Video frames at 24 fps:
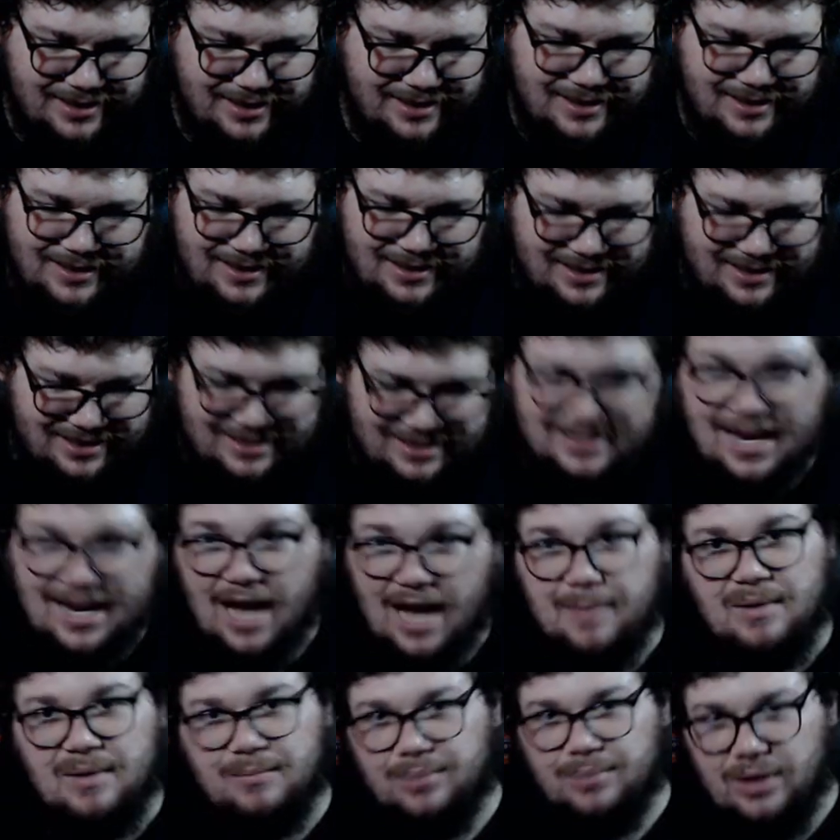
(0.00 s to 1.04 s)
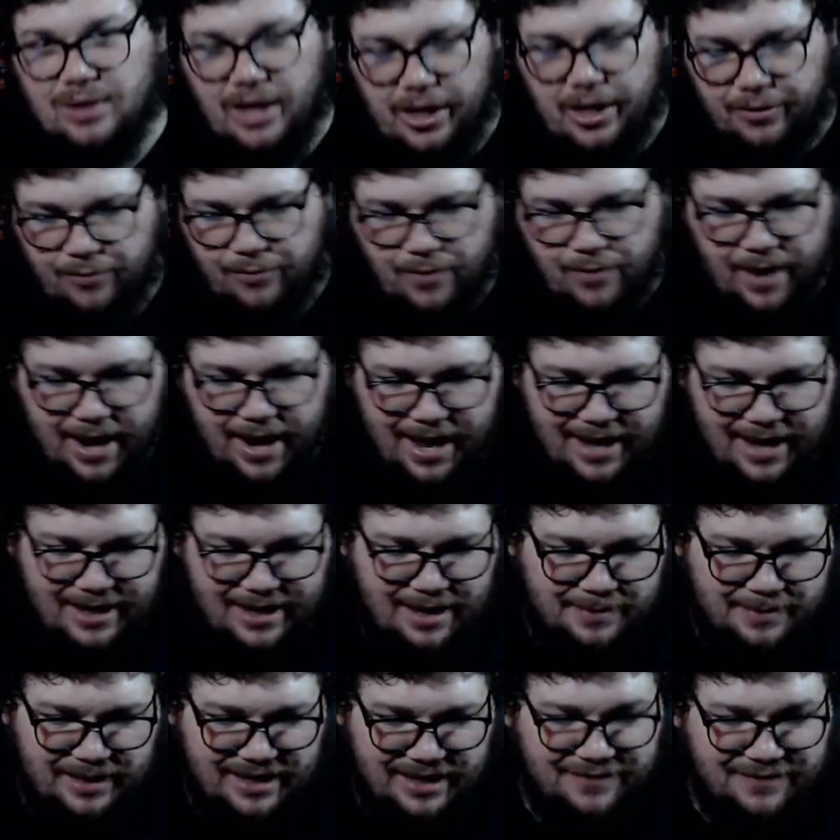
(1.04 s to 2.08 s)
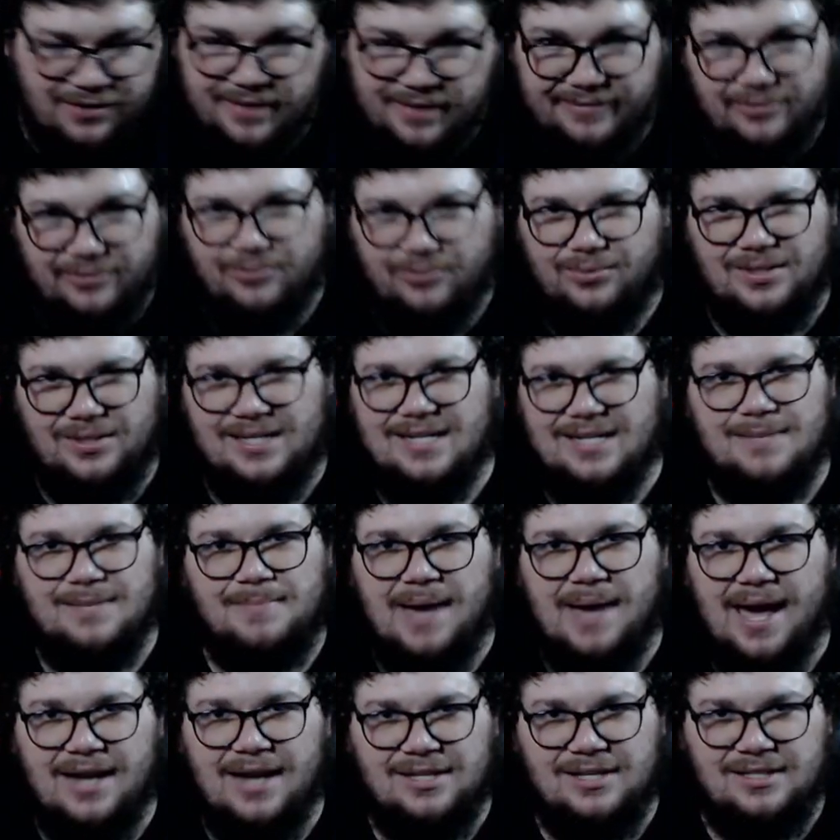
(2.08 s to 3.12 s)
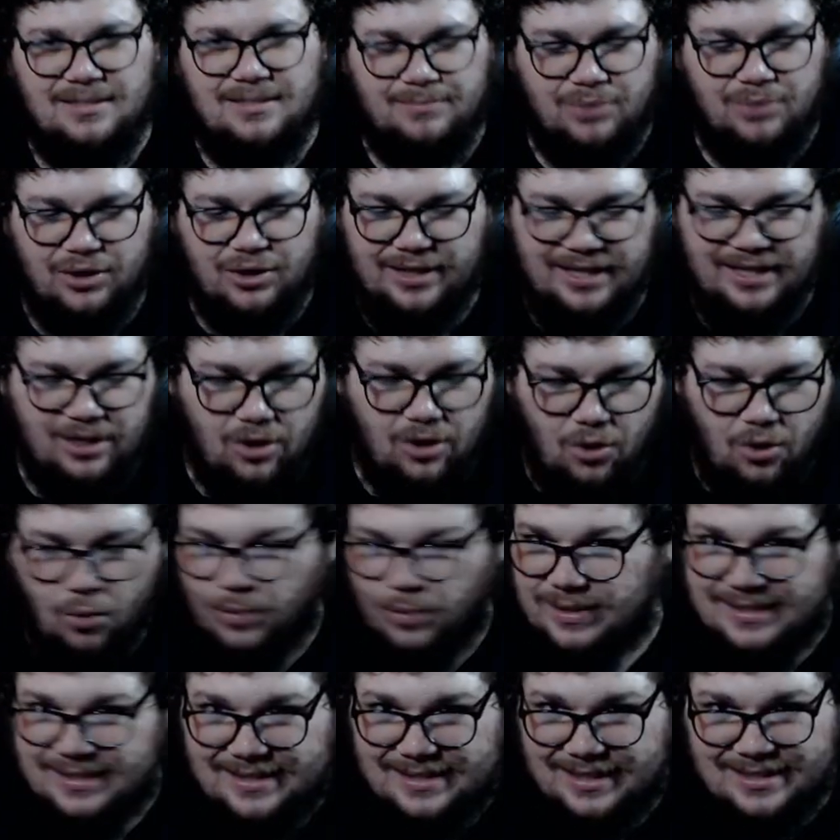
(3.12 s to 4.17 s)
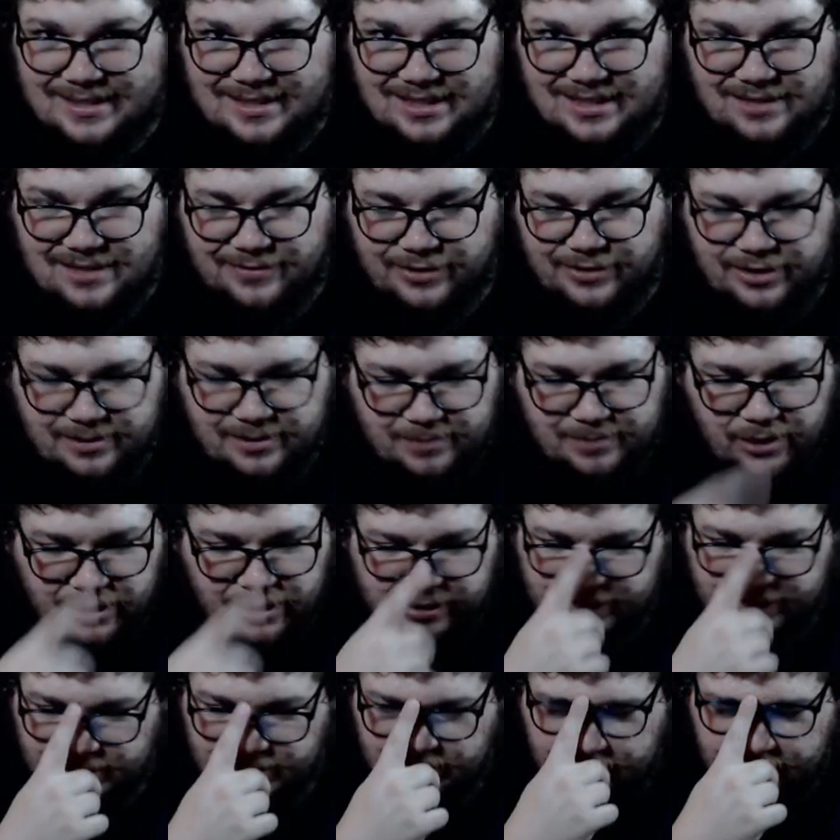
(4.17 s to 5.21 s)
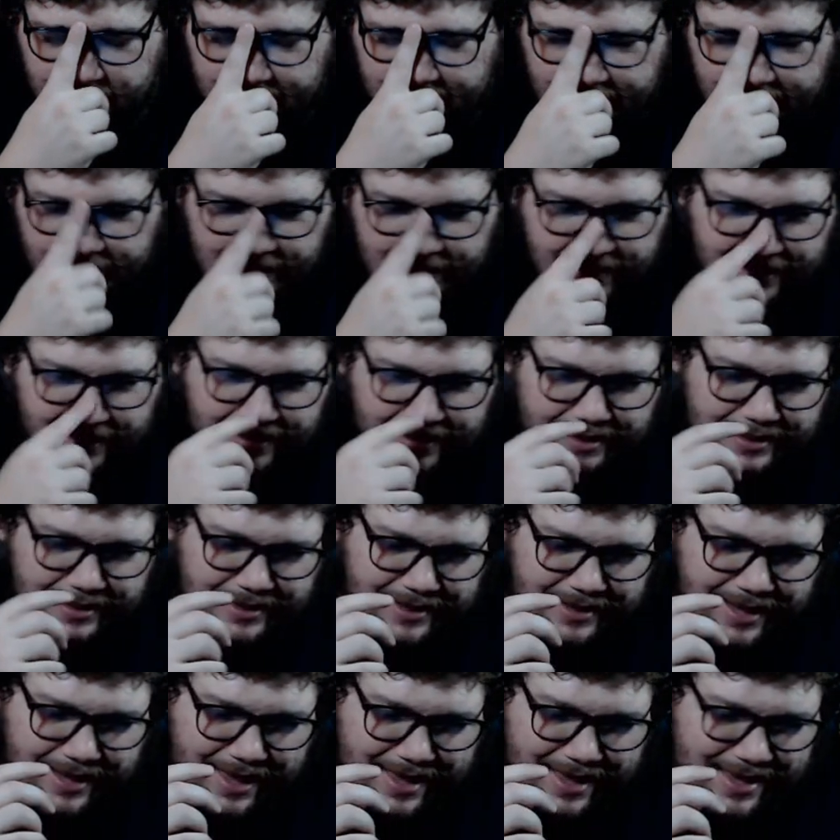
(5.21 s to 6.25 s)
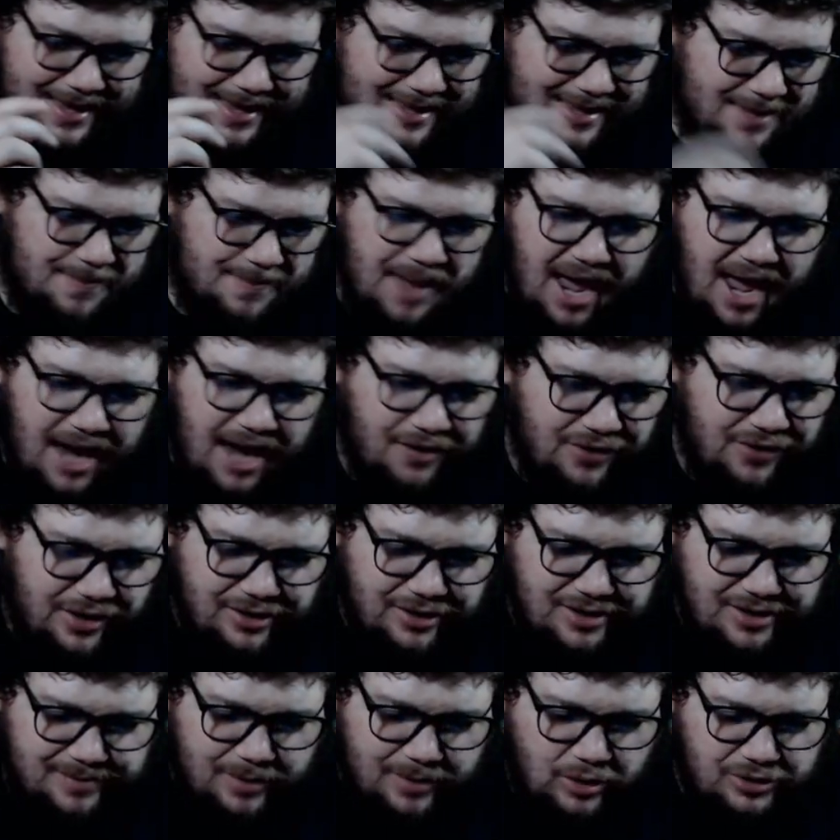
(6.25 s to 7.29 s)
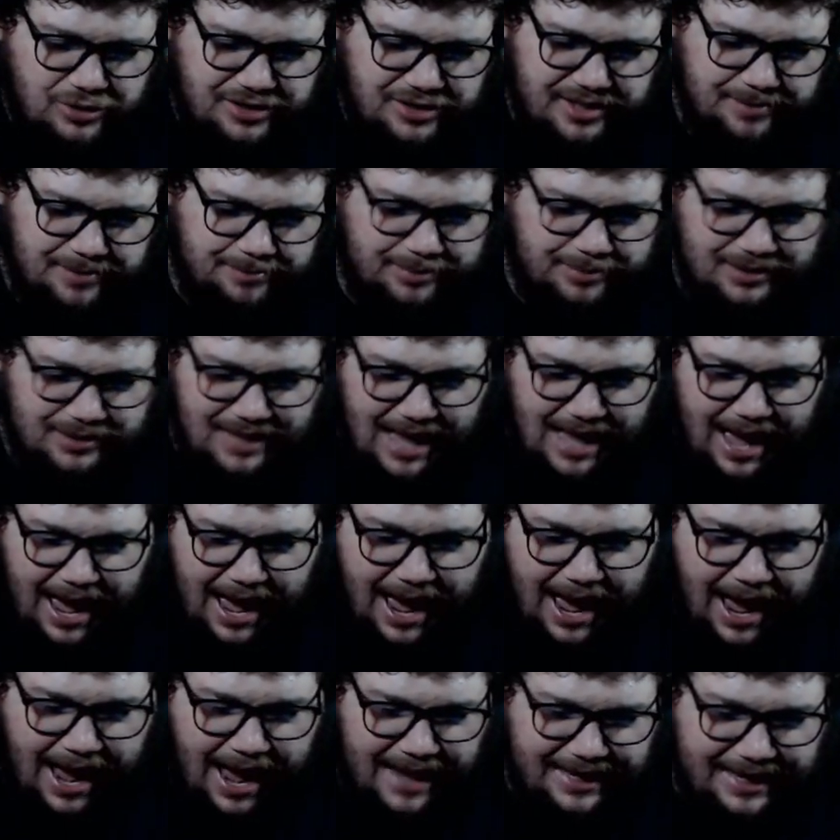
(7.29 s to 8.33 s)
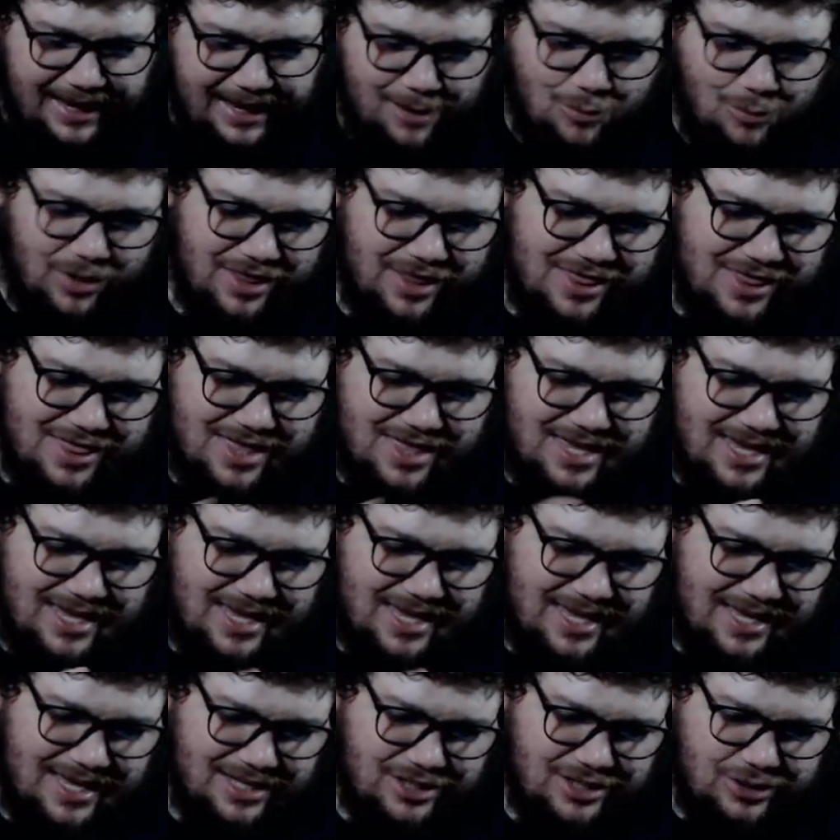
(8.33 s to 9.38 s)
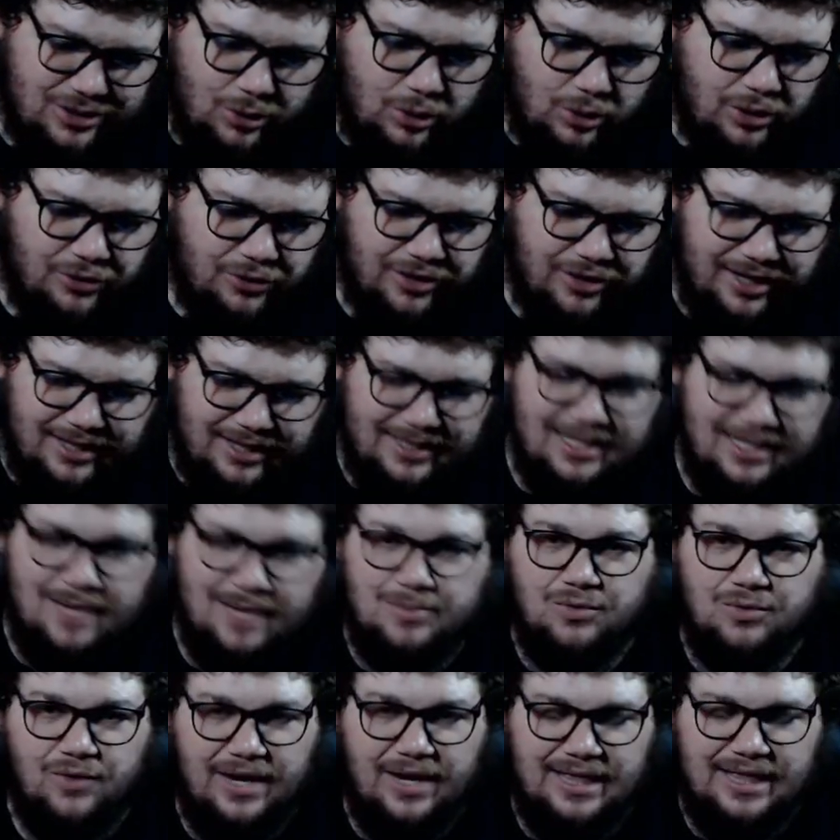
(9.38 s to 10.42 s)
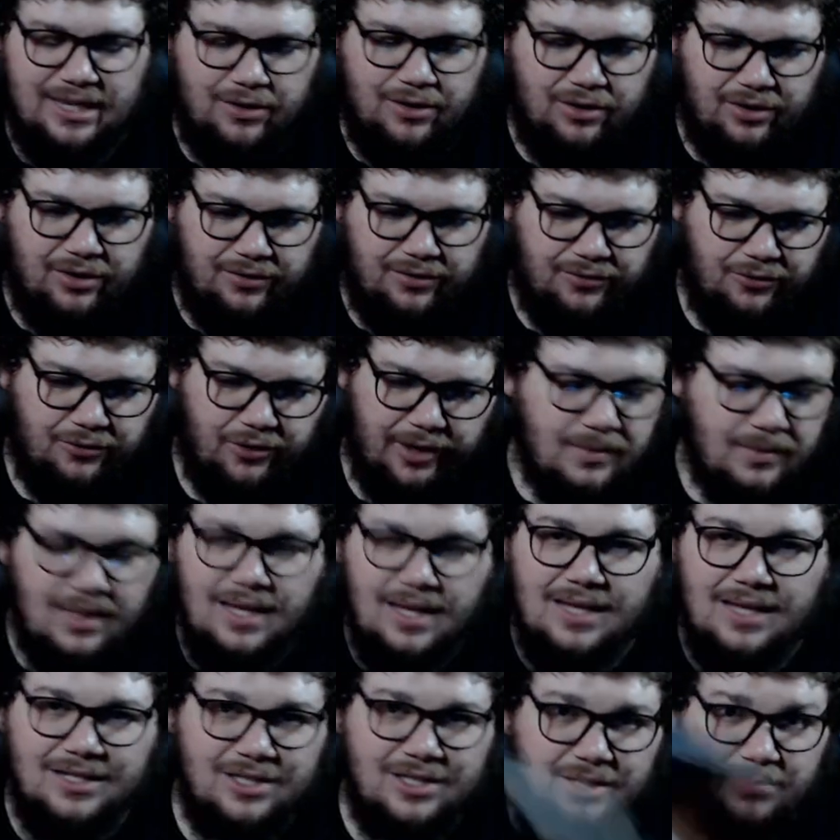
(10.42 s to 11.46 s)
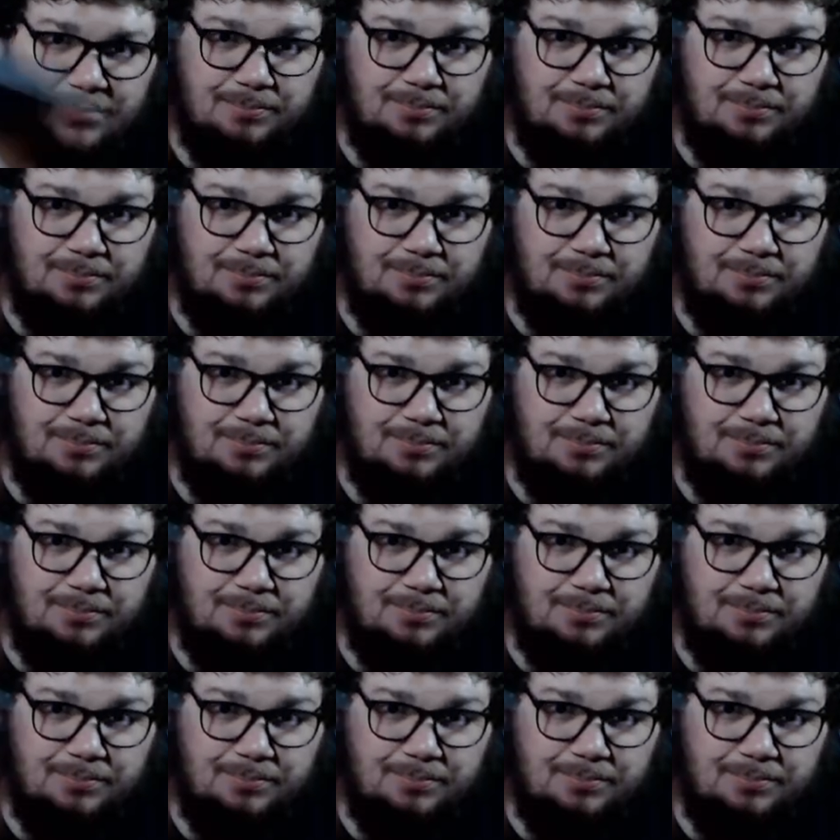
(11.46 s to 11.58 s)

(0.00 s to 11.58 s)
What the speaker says: This time in blood red. I mean, if you've ever seen a Patterson book, he always does this for his books. Yeah, the background is mostly black with the solar eclipse right there on the front. To